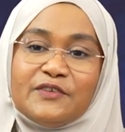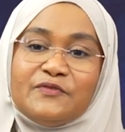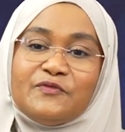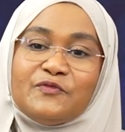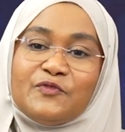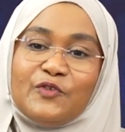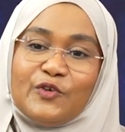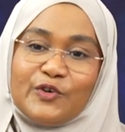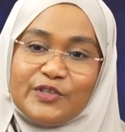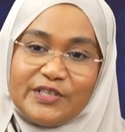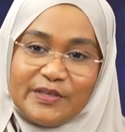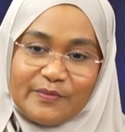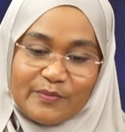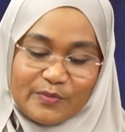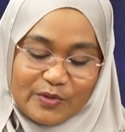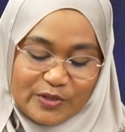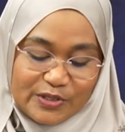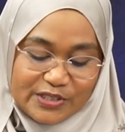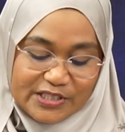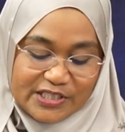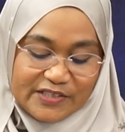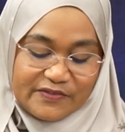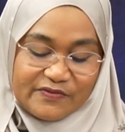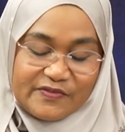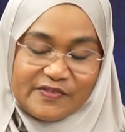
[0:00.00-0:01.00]
for the
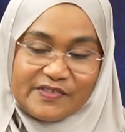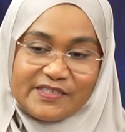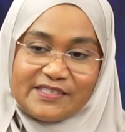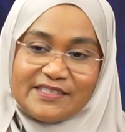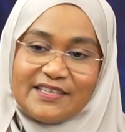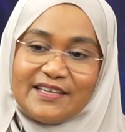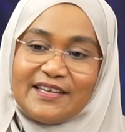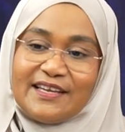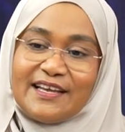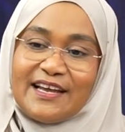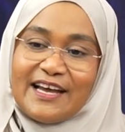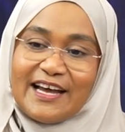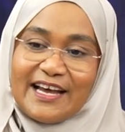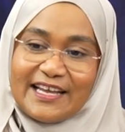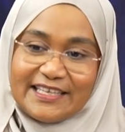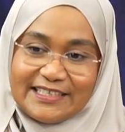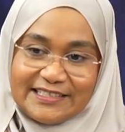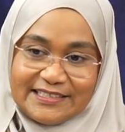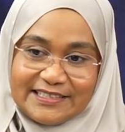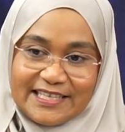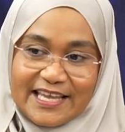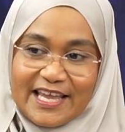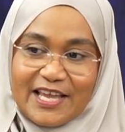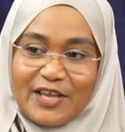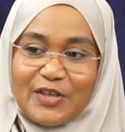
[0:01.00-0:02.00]
Maldives. I
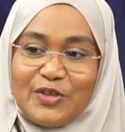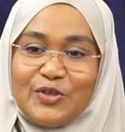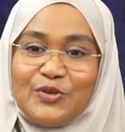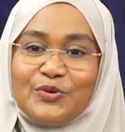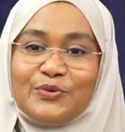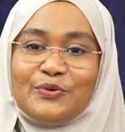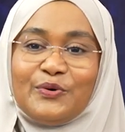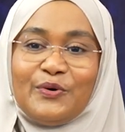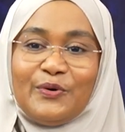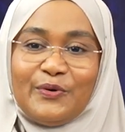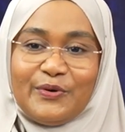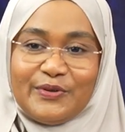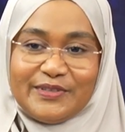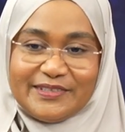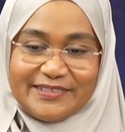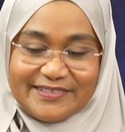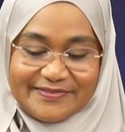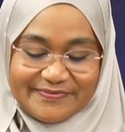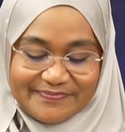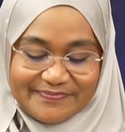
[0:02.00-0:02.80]
thank you all.